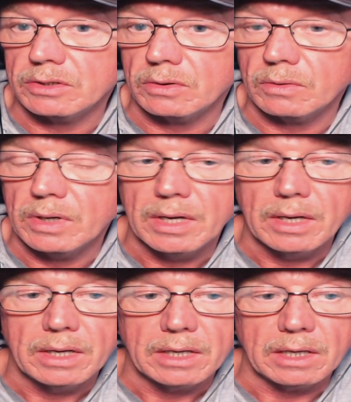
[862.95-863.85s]
So
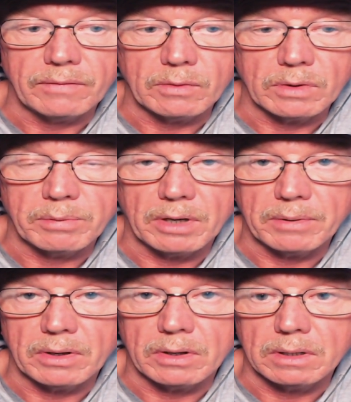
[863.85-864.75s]
if you want to
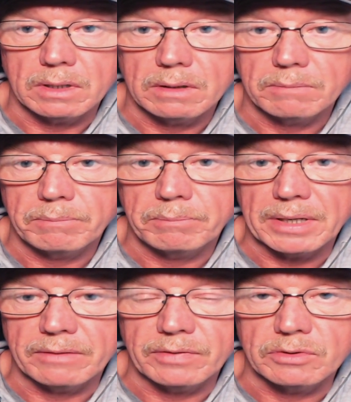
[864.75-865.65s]
pop along,
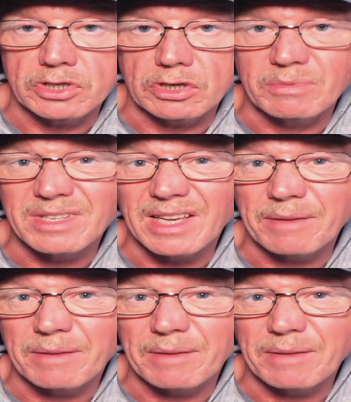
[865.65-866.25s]
buy a few tubes.